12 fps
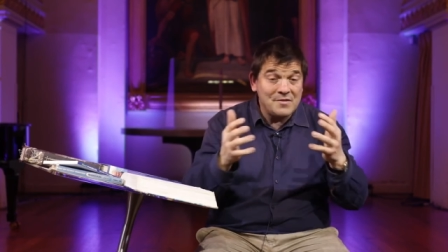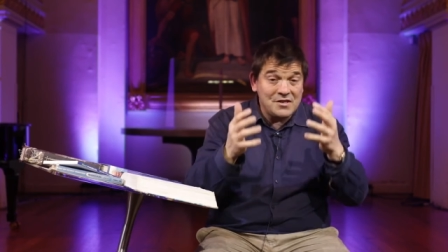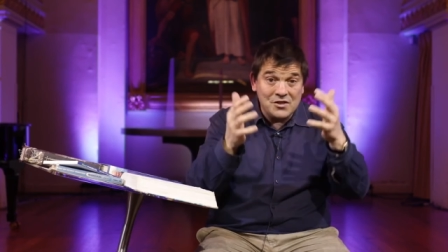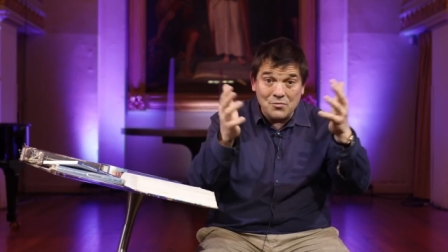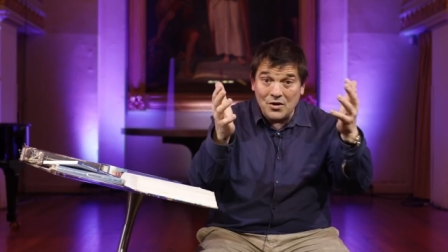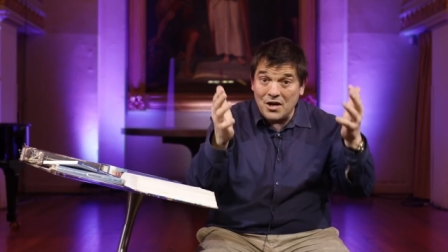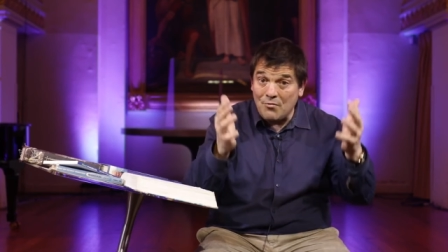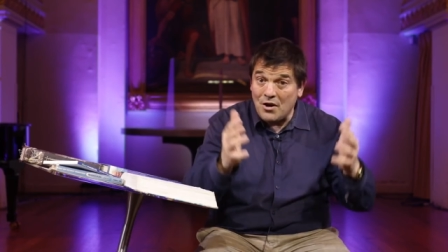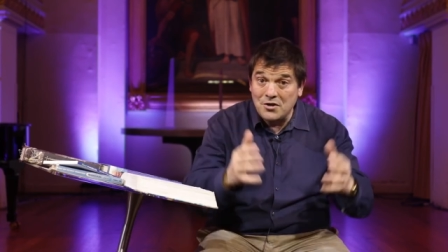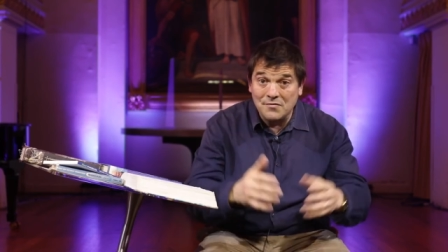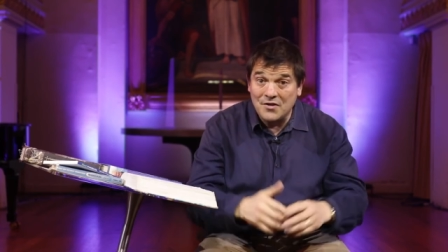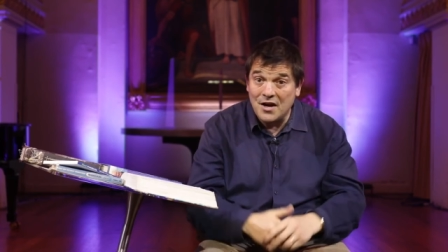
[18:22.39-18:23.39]
This is what he
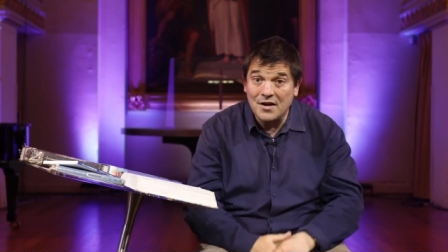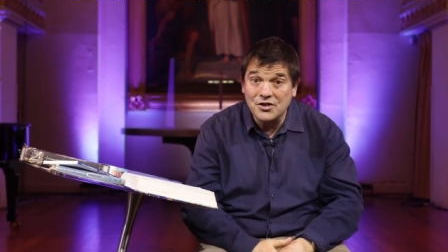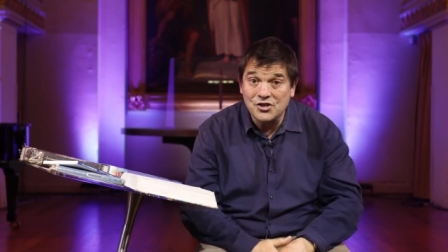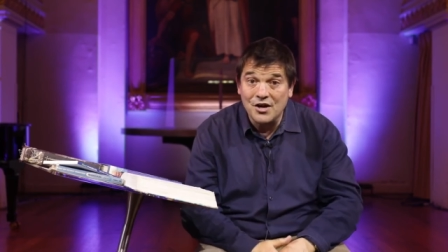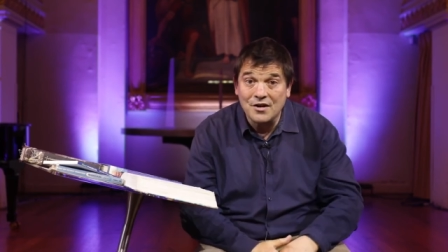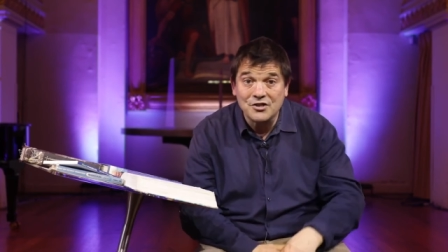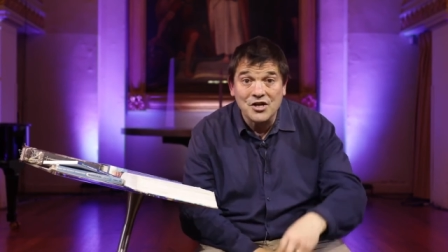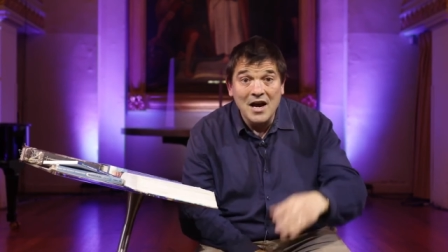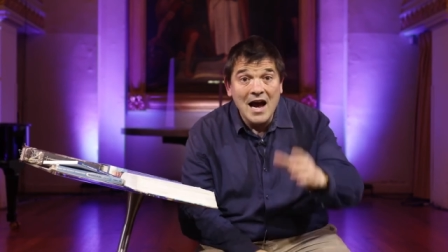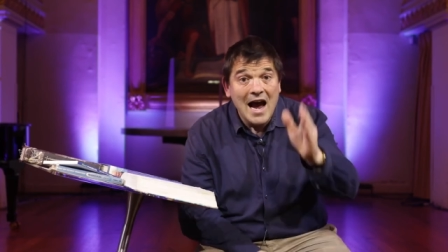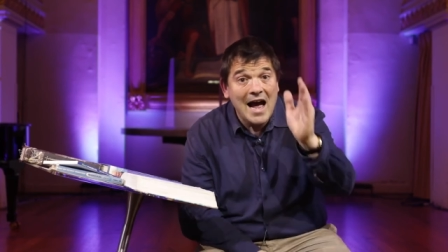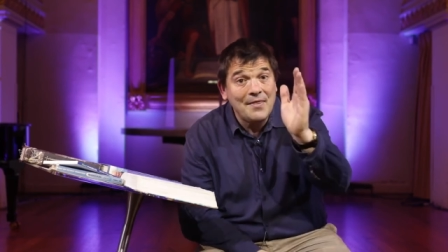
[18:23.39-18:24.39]
wrote of the early church.
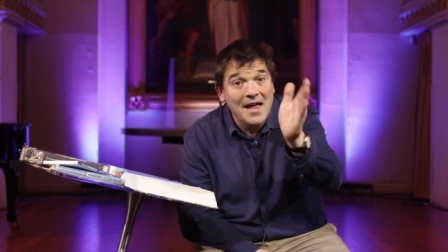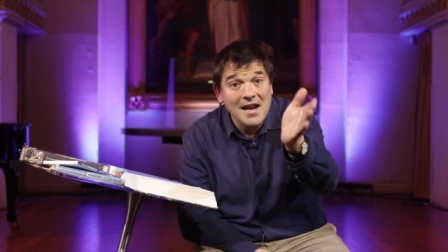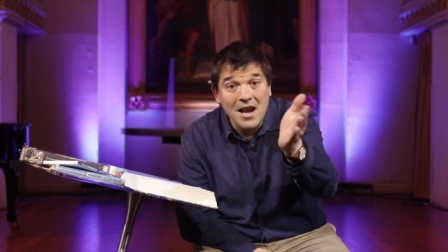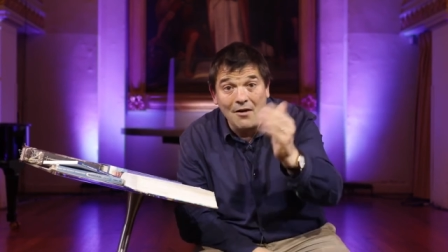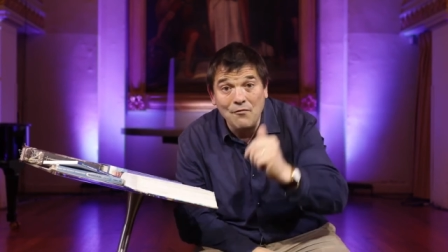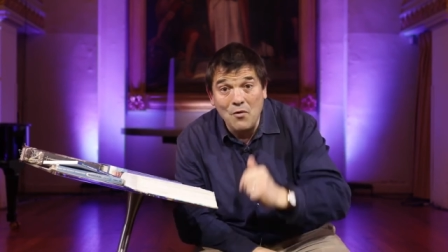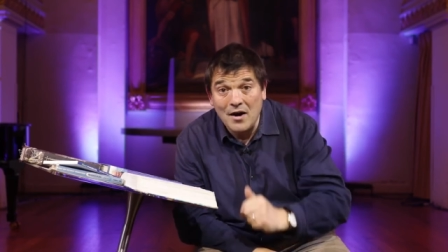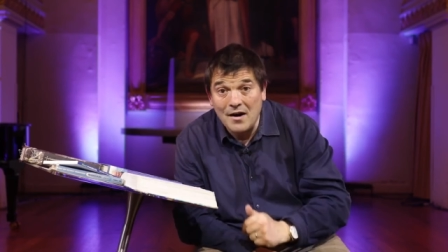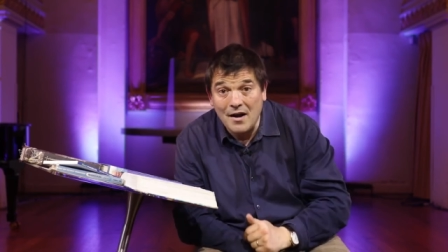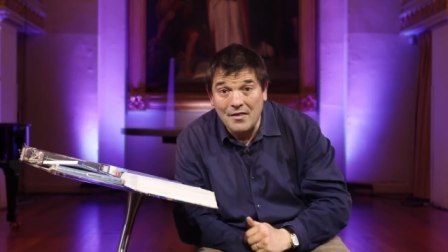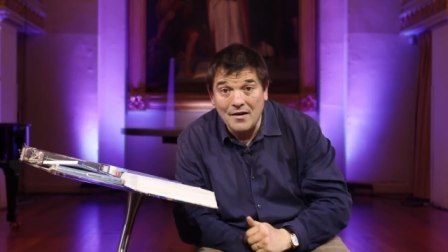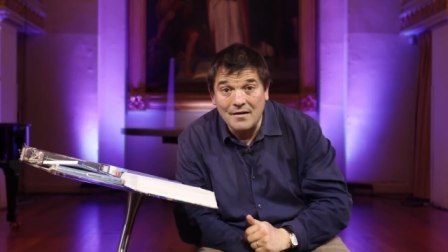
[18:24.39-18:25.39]
And they love one
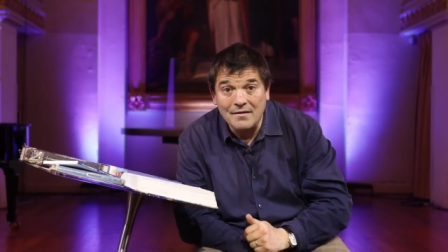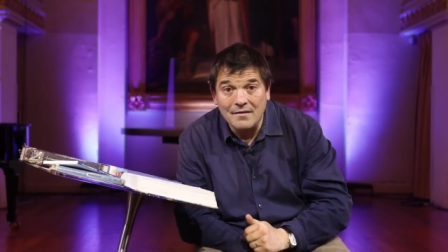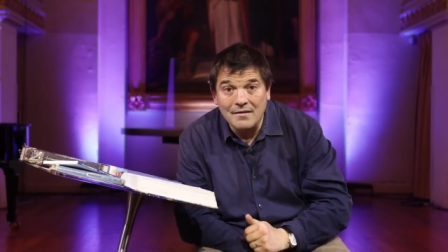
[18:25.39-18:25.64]
another.